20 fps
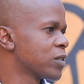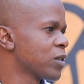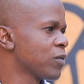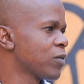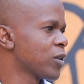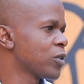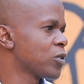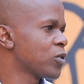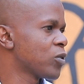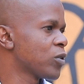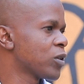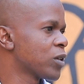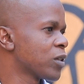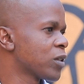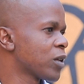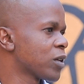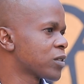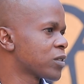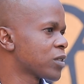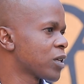Even during
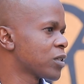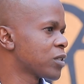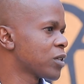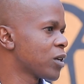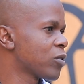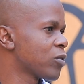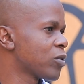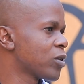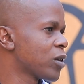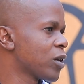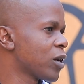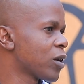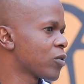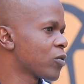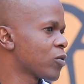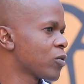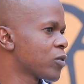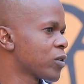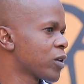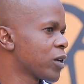the surgery and
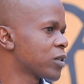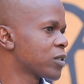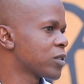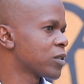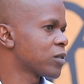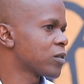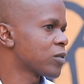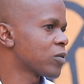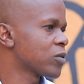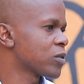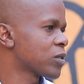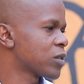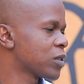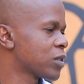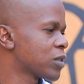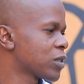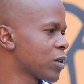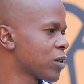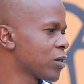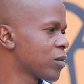all that, those
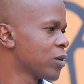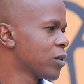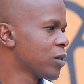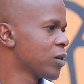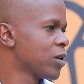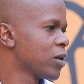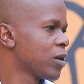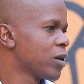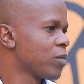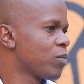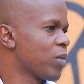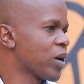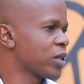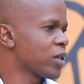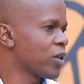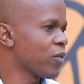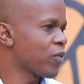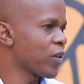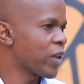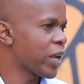things can. But
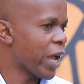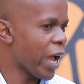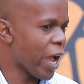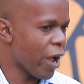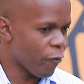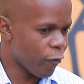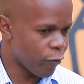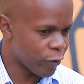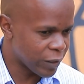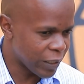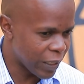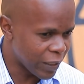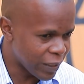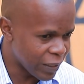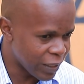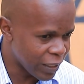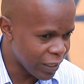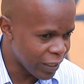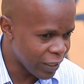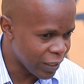even after
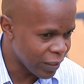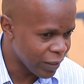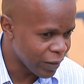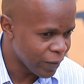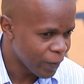then,